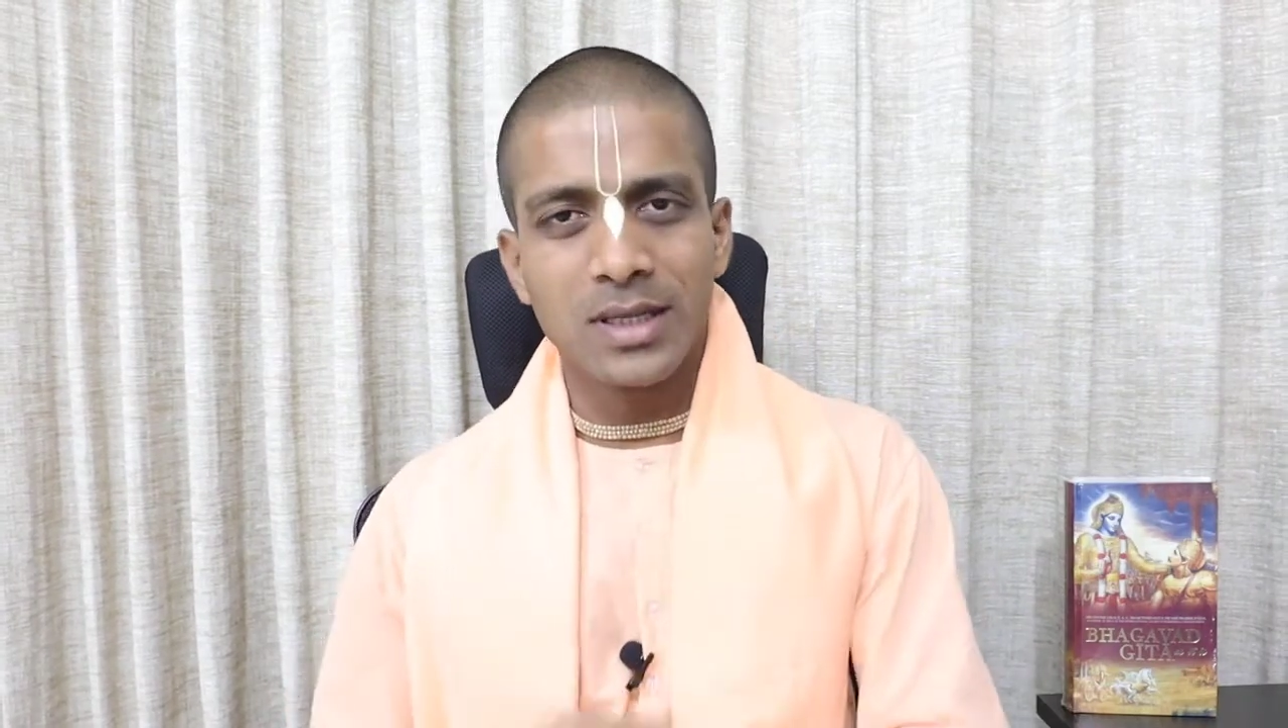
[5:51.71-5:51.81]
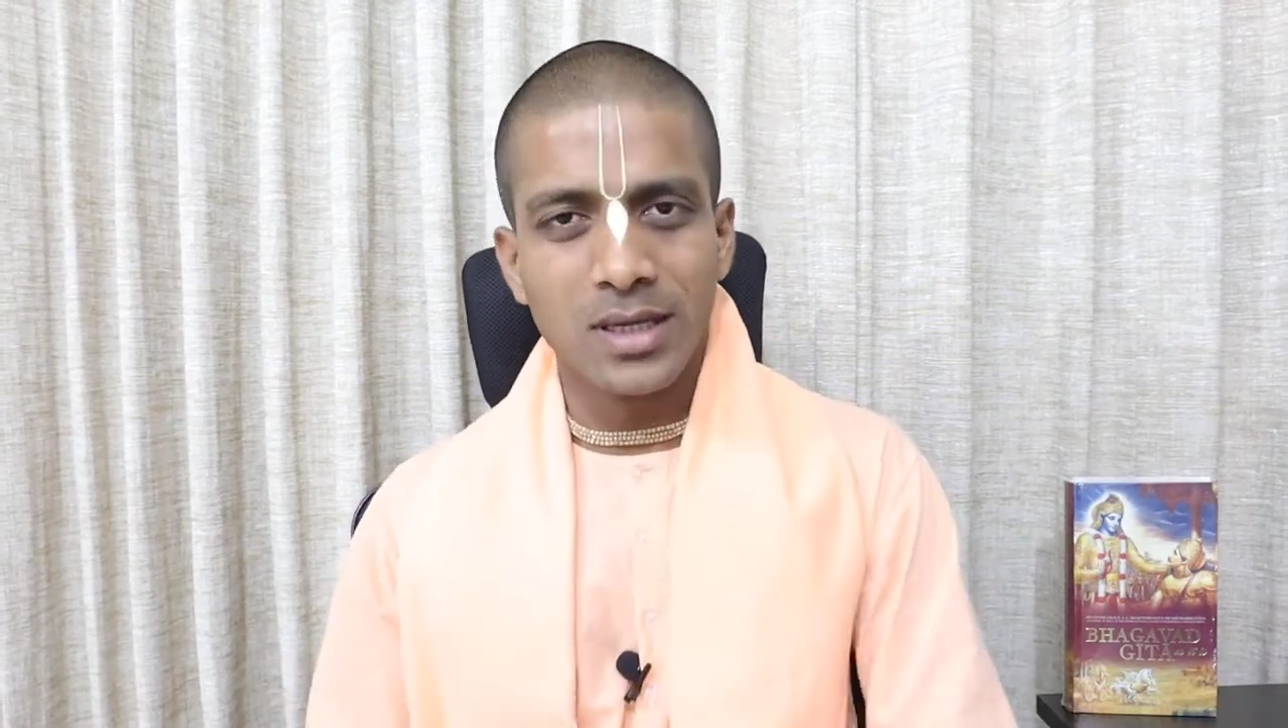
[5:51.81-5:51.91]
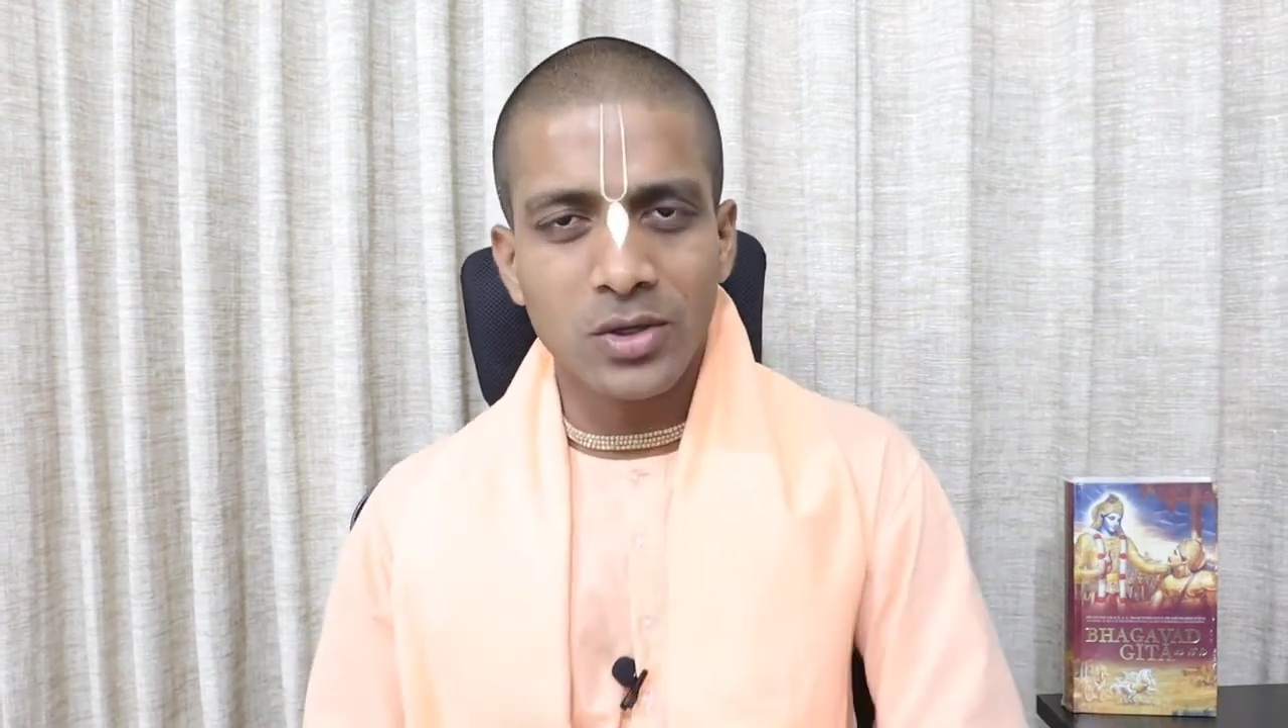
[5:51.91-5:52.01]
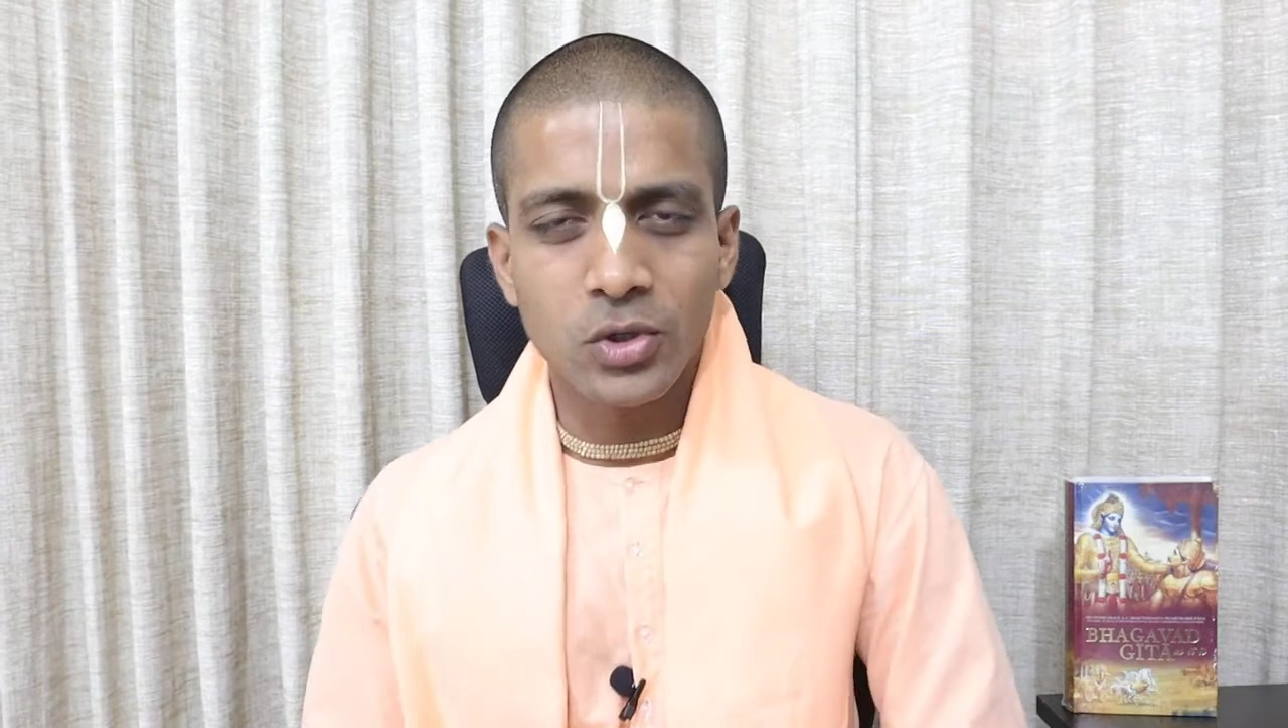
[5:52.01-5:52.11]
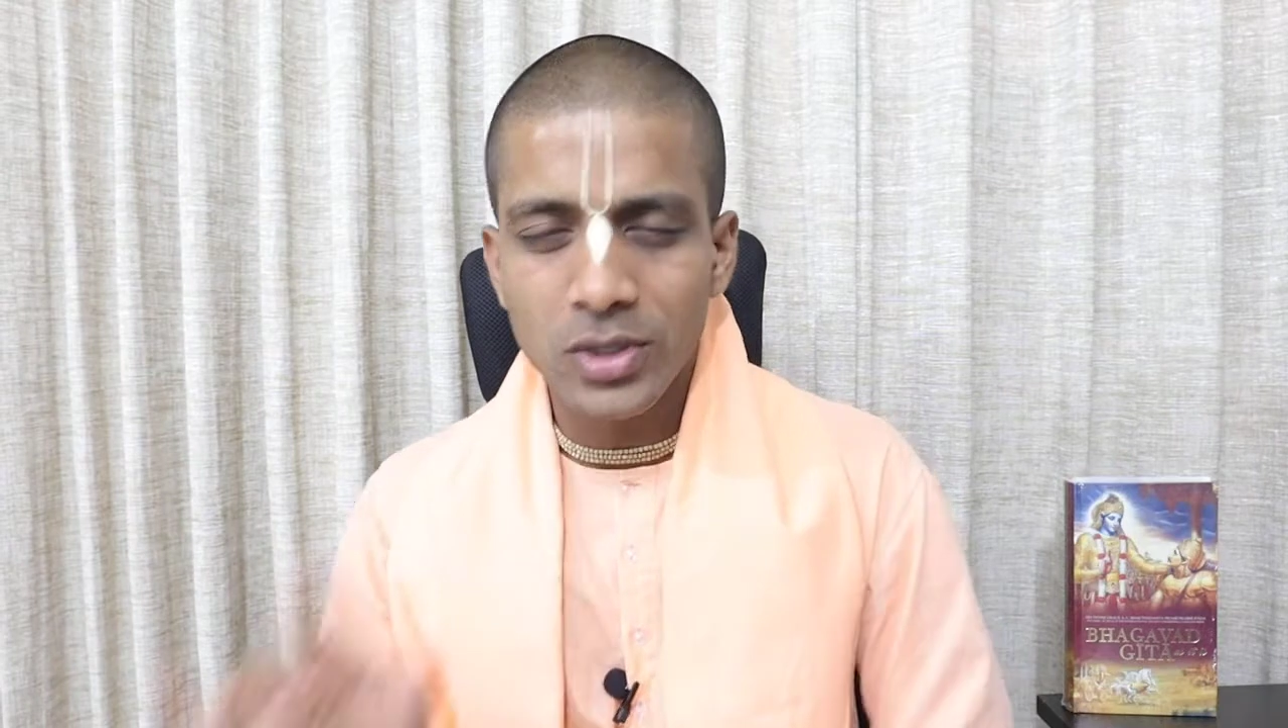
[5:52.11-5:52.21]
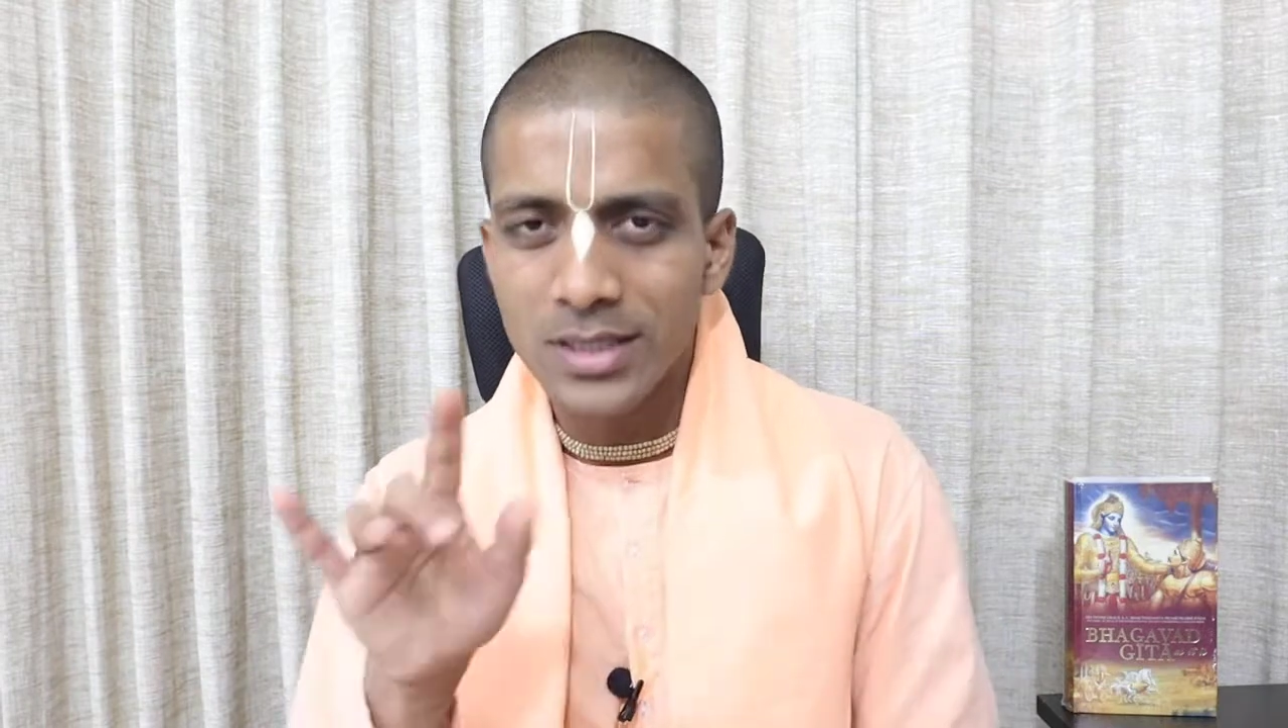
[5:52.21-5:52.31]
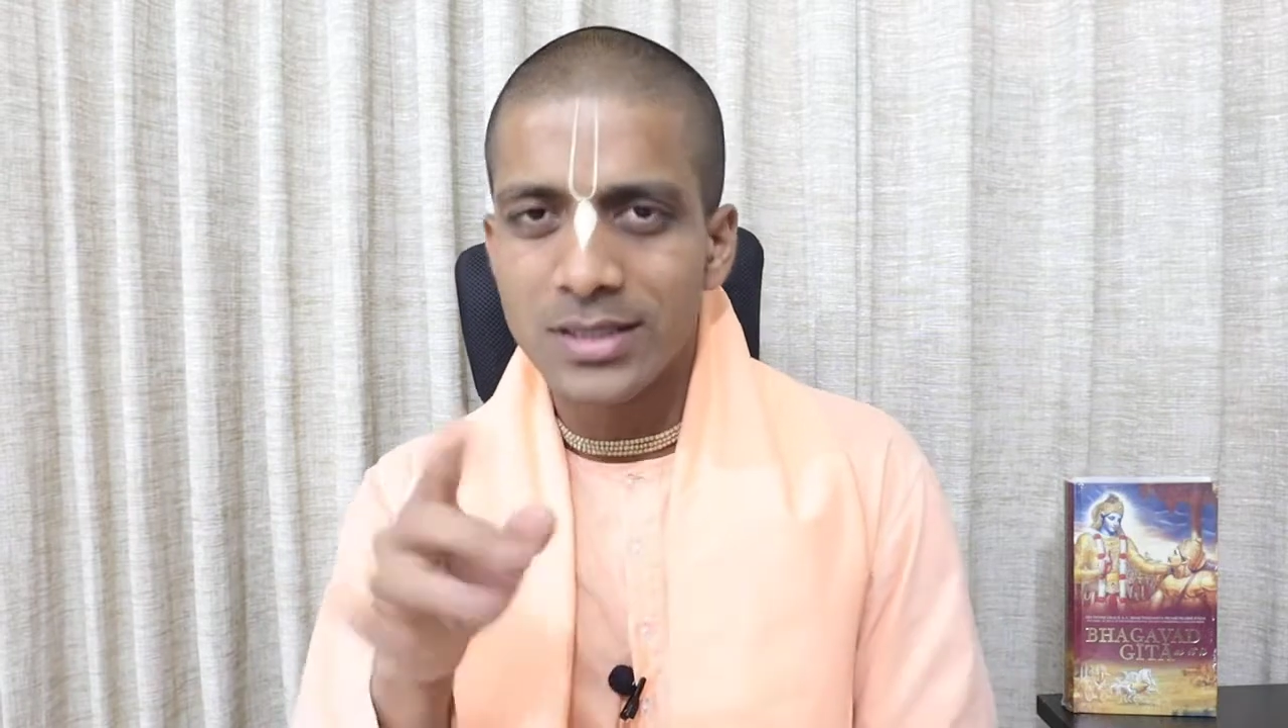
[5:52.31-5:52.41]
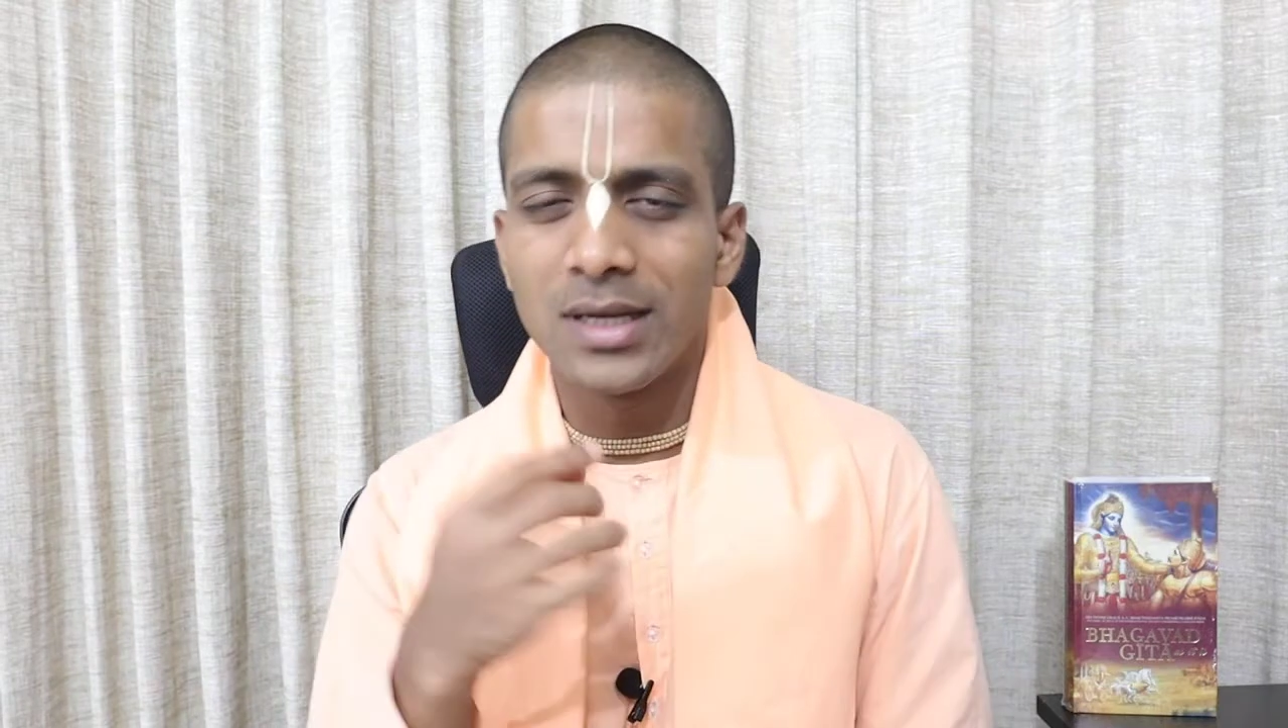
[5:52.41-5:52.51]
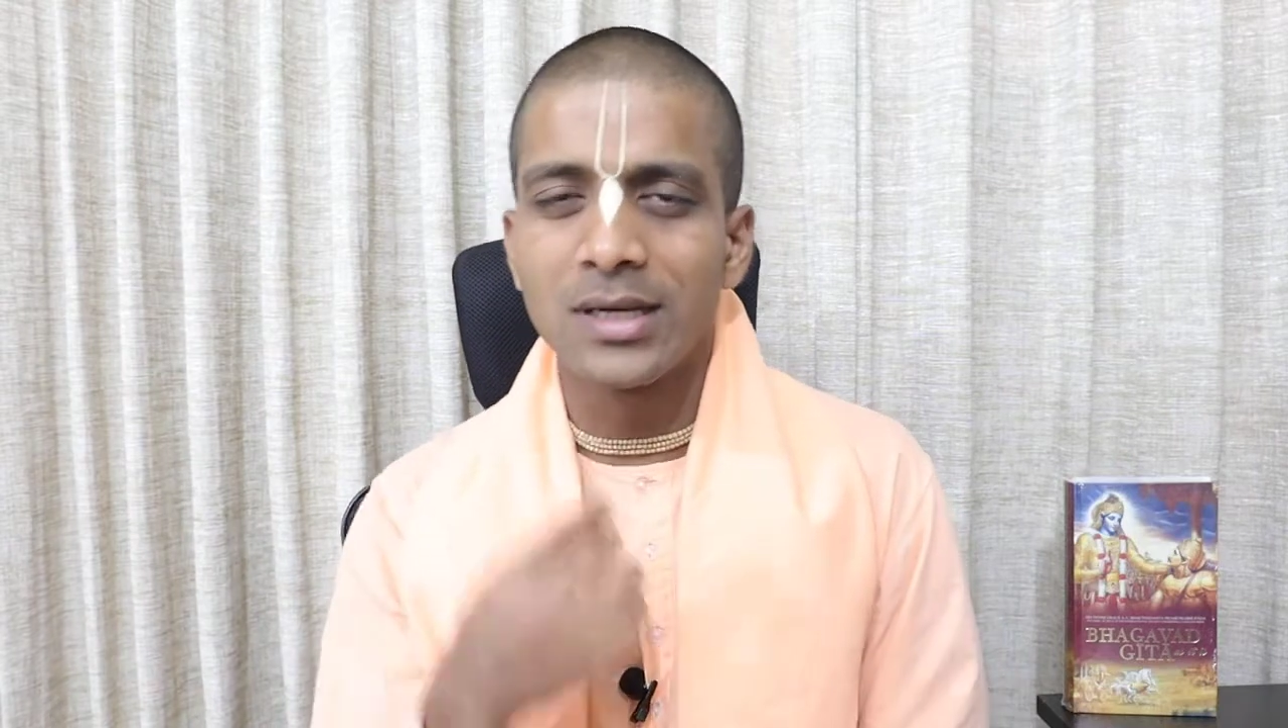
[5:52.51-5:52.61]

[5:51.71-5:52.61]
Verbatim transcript: thing Krishna is there